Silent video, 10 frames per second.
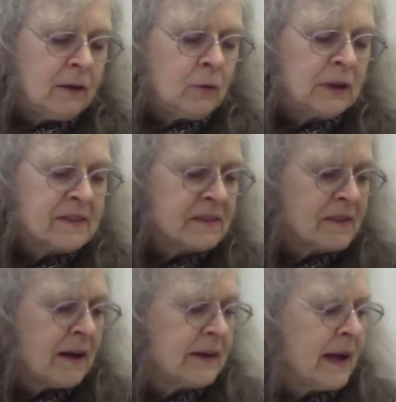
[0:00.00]
one
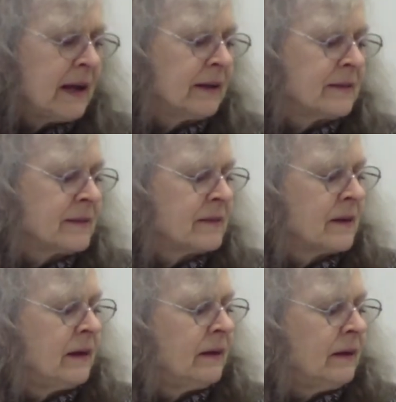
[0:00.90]
side has
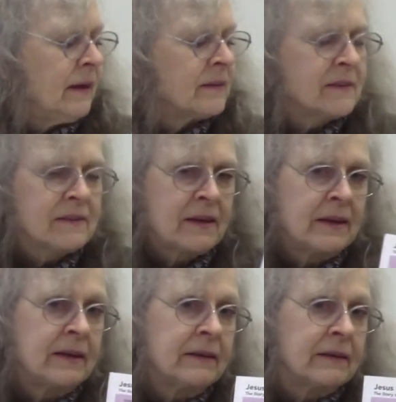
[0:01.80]
a
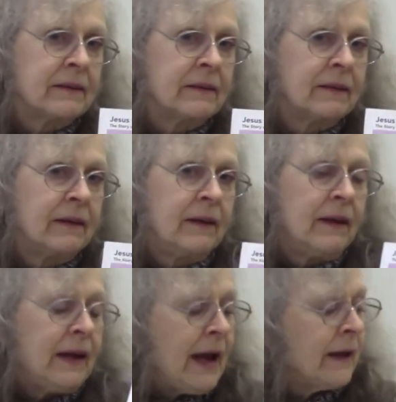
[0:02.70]
skit,
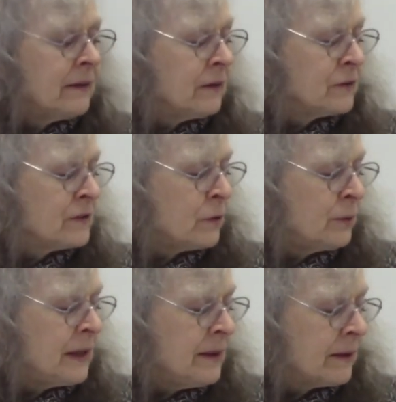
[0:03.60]
and there's
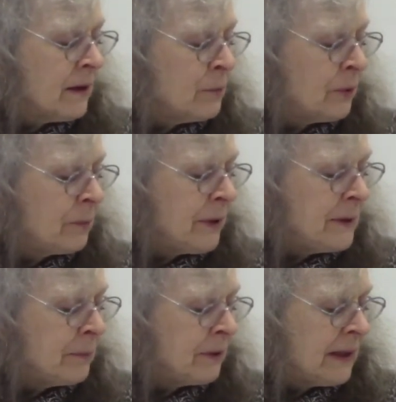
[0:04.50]
only a couple
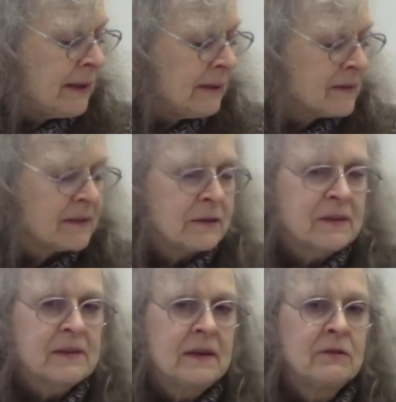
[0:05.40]
people in it, so
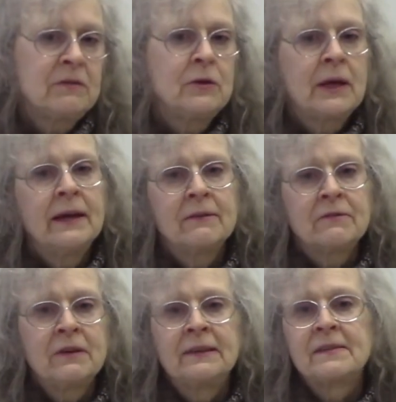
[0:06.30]
see if you can't
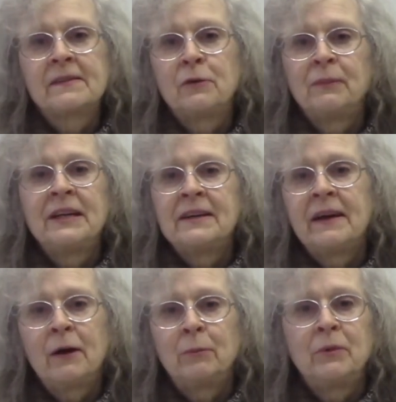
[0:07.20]
find somebody to
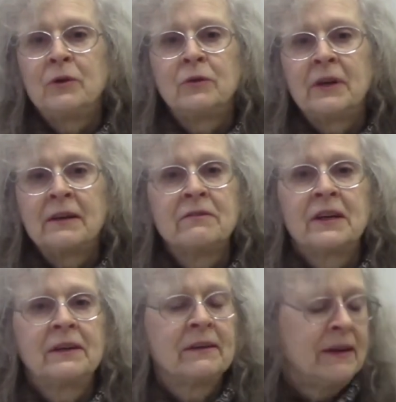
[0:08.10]
help you give it.